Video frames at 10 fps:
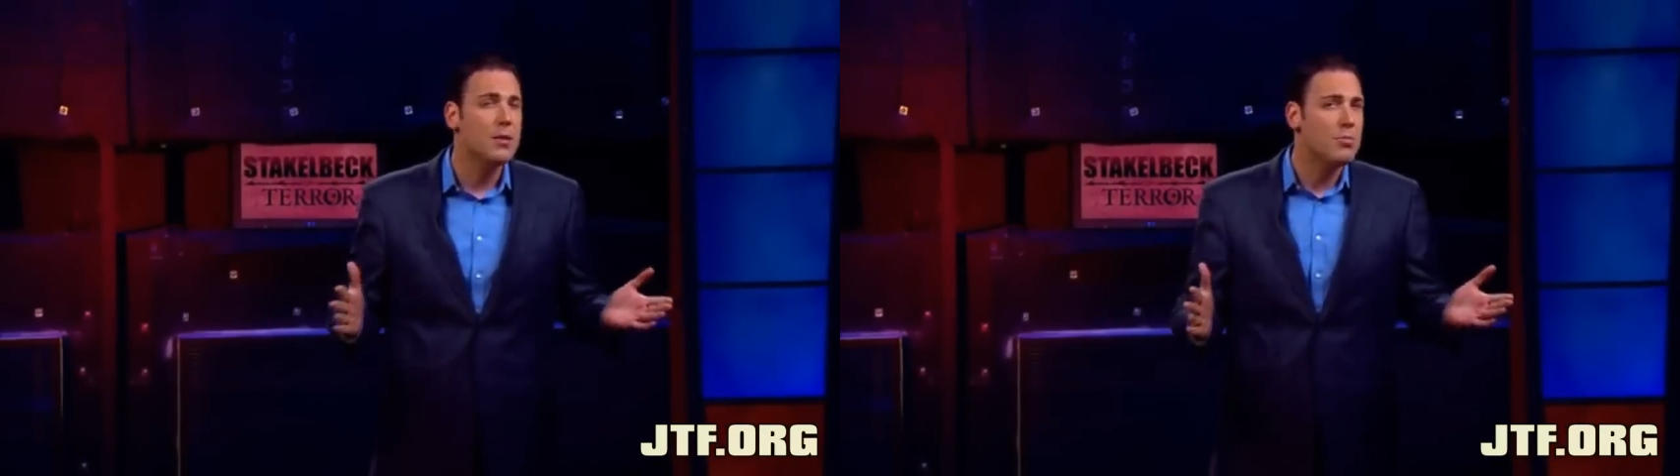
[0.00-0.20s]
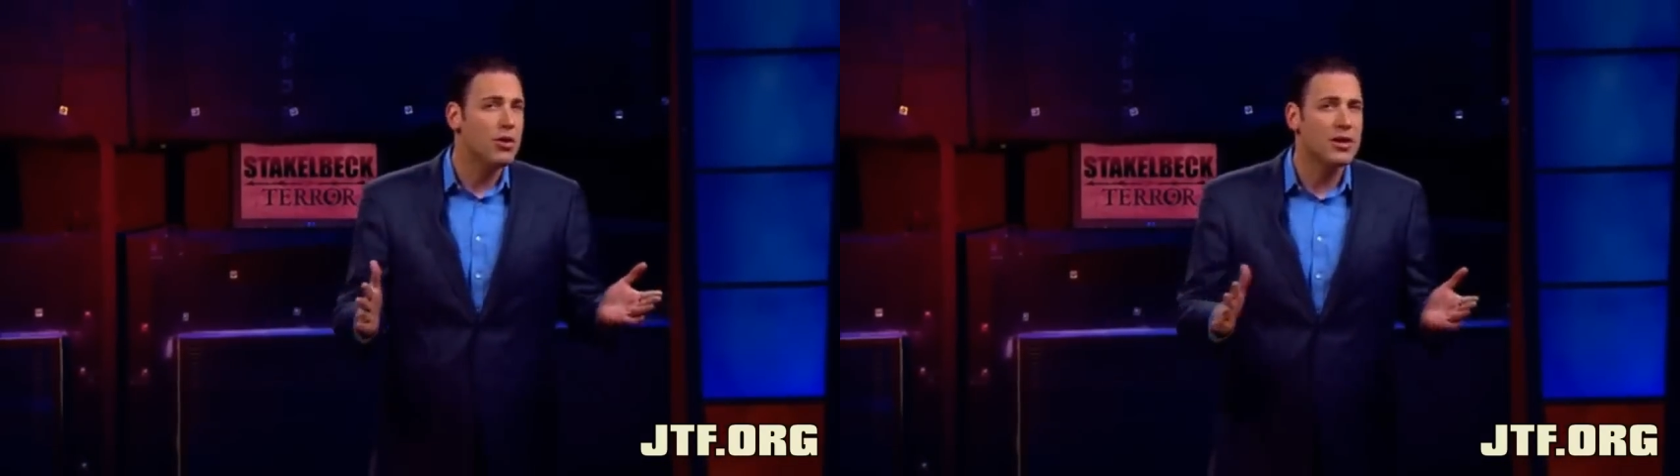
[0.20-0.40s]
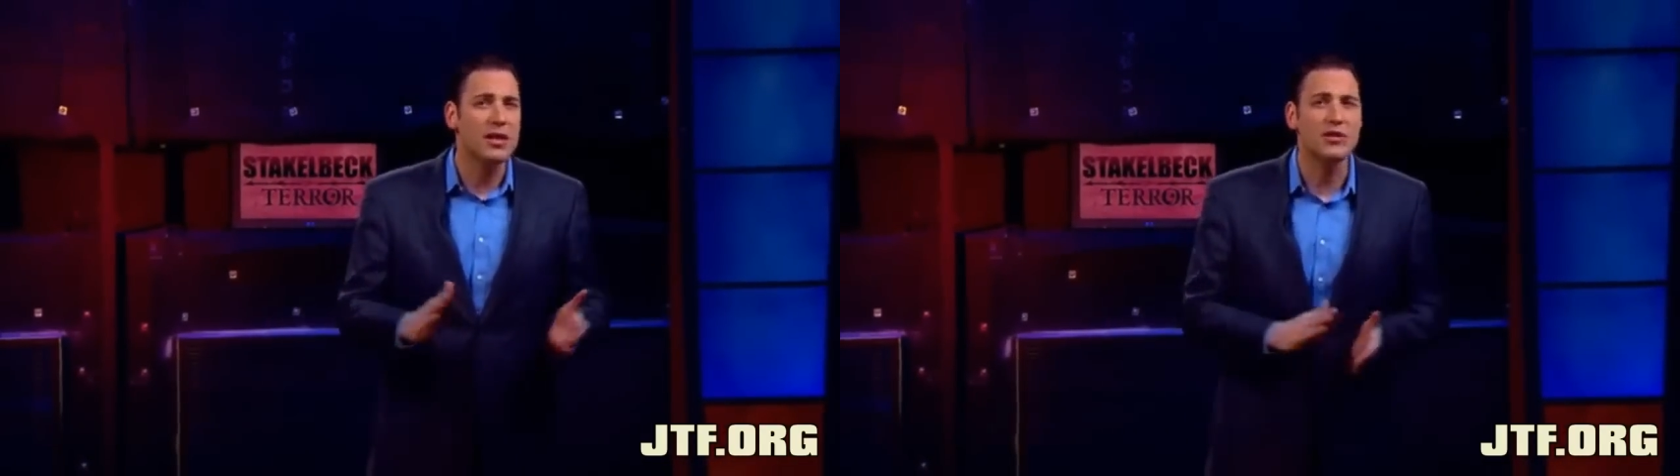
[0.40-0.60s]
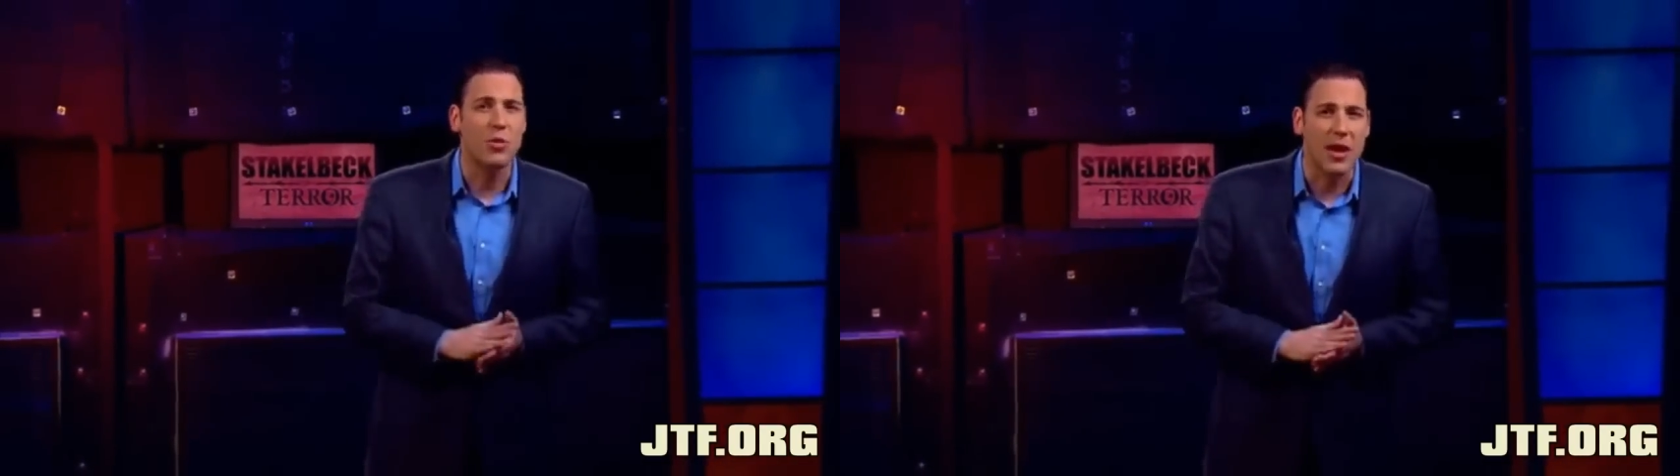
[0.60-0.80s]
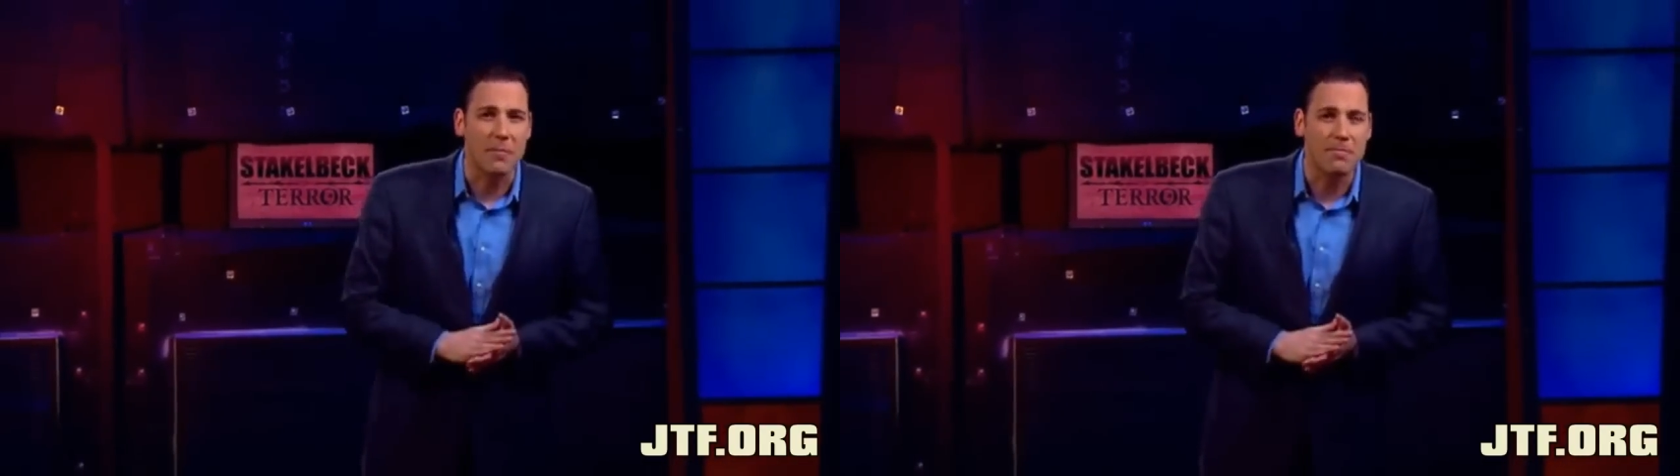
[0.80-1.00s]
Put it this
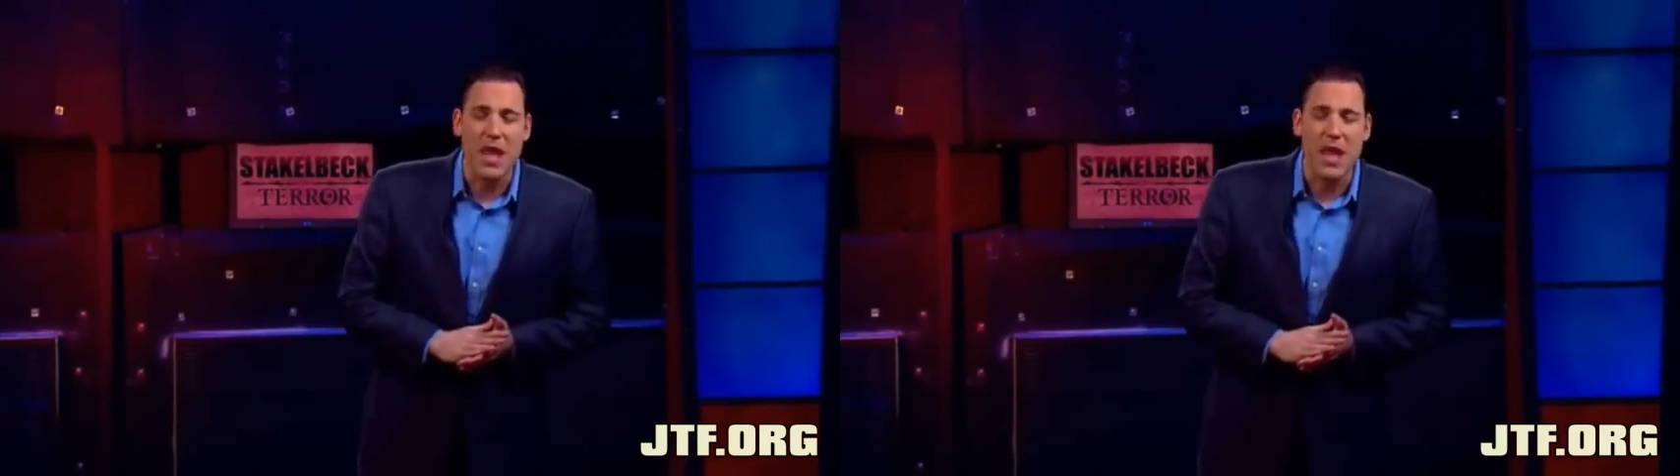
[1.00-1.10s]
way.